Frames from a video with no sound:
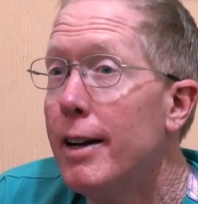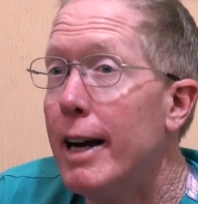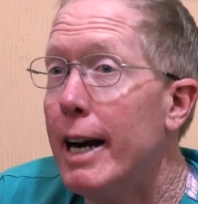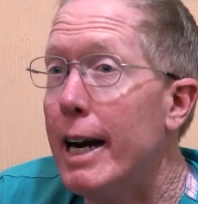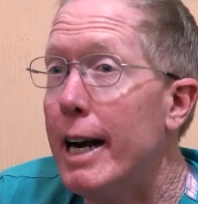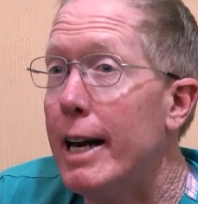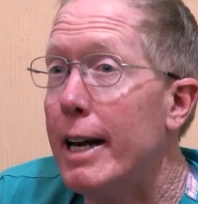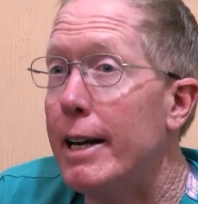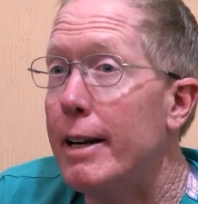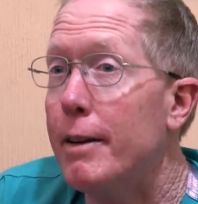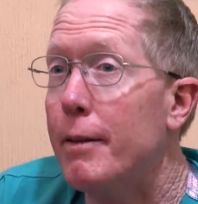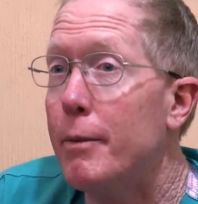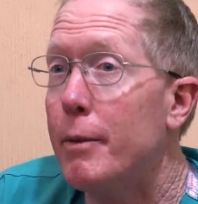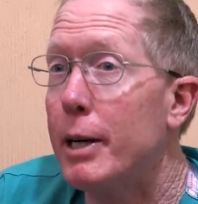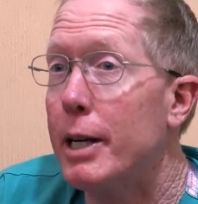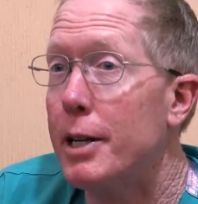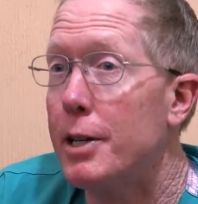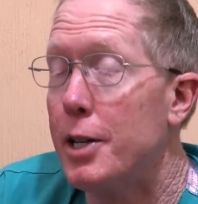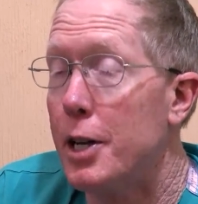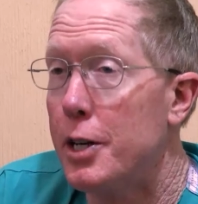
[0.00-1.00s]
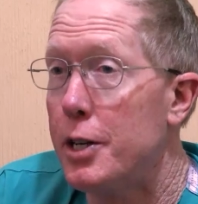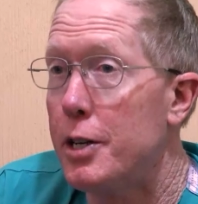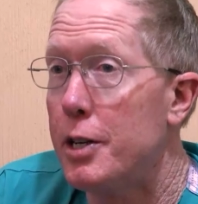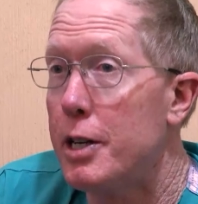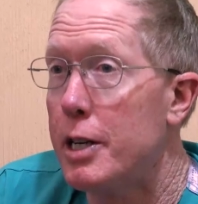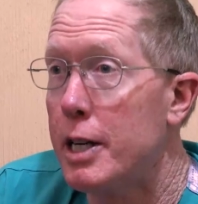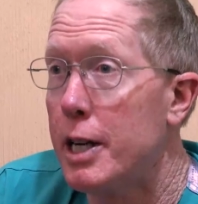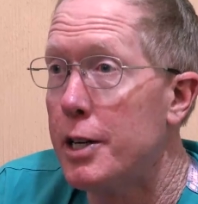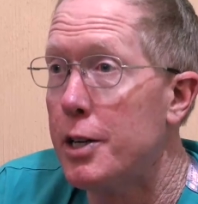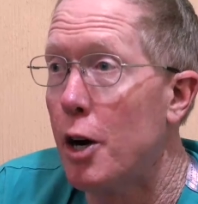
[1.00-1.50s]
And because
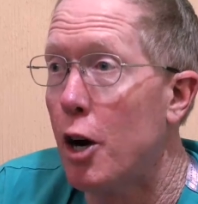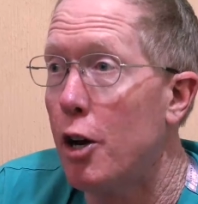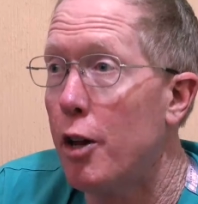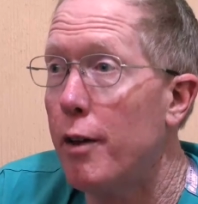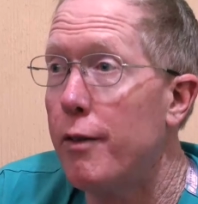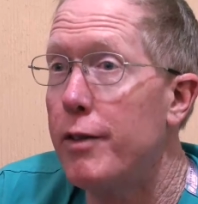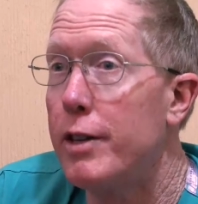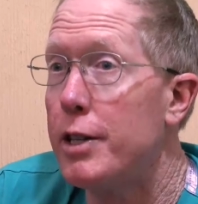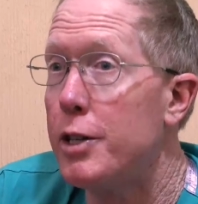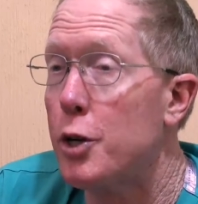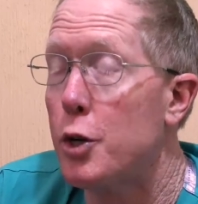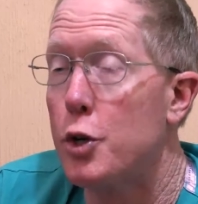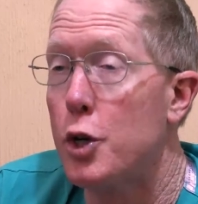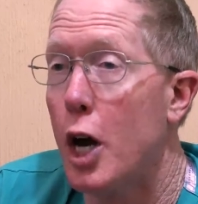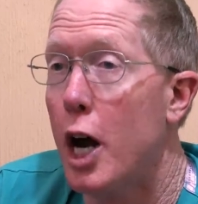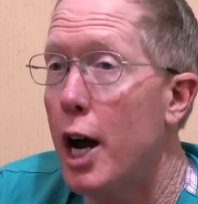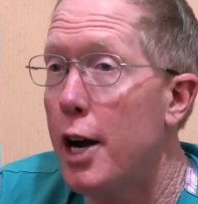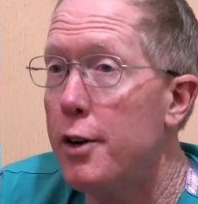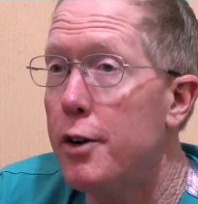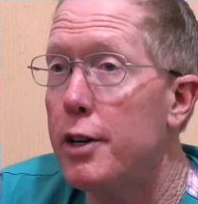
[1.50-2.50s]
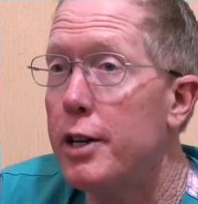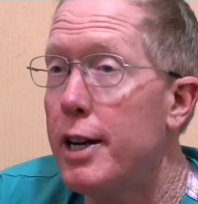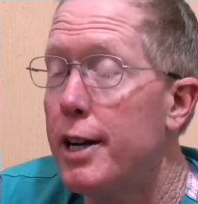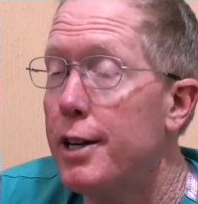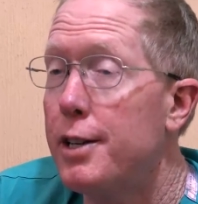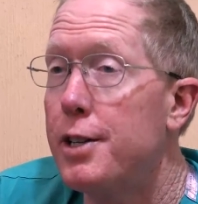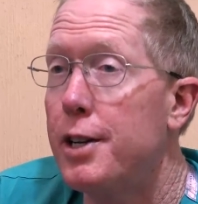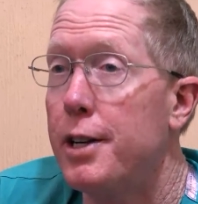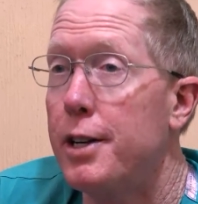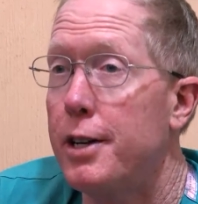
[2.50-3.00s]
all of these, there's 100
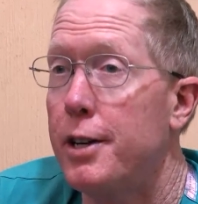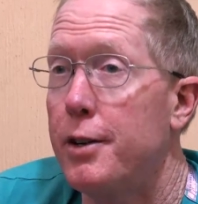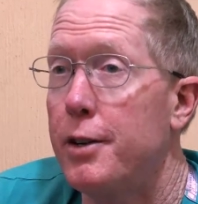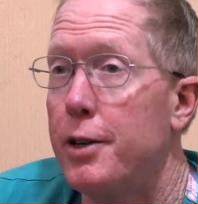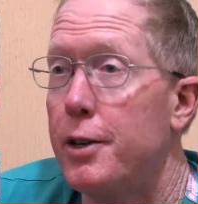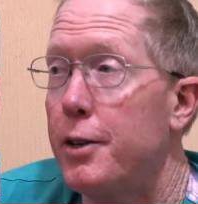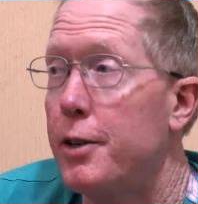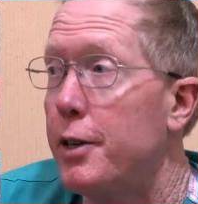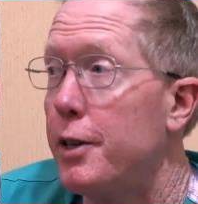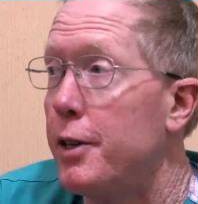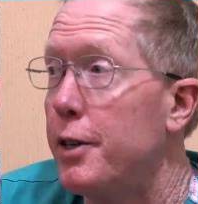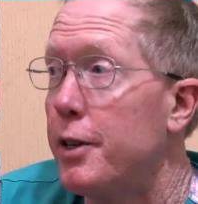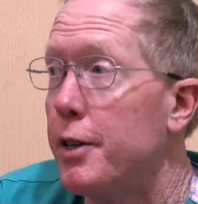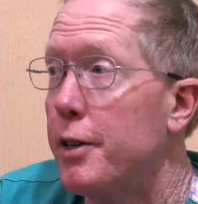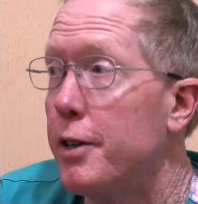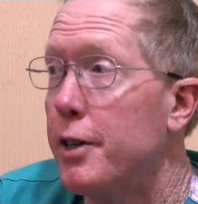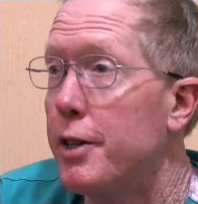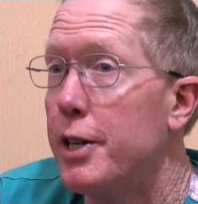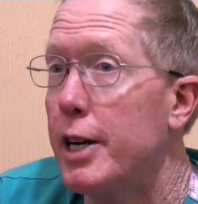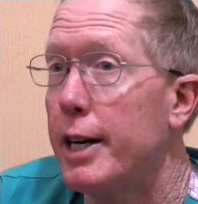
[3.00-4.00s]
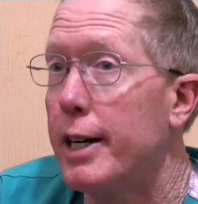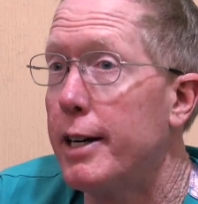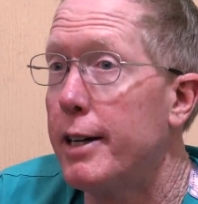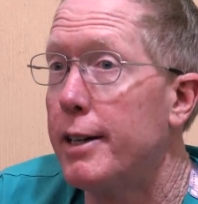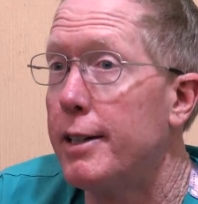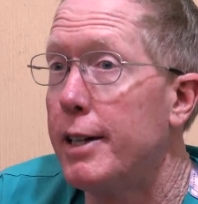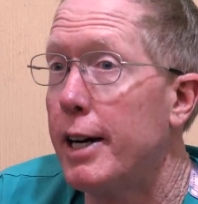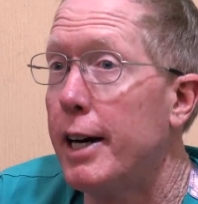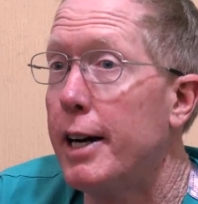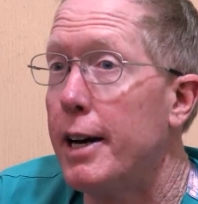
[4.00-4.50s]
kids in here during
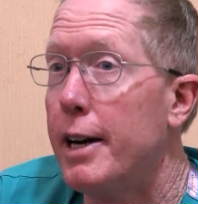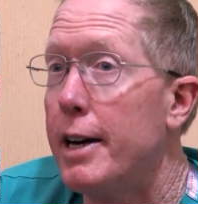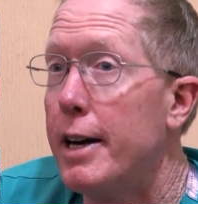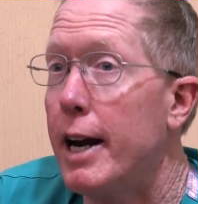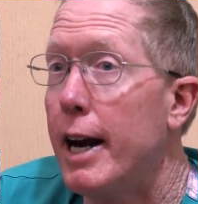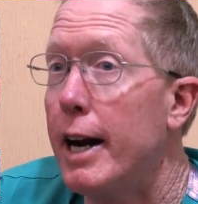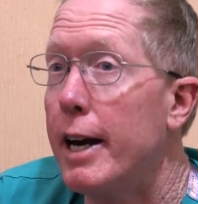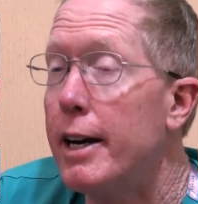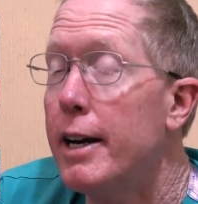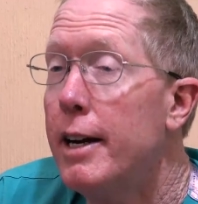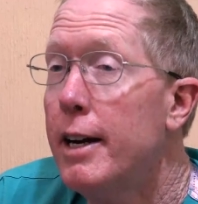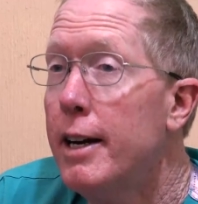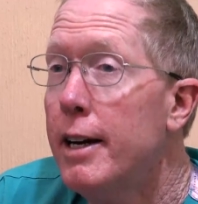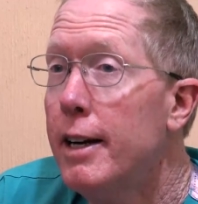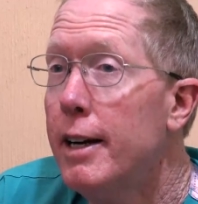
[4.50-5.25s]
check-in day,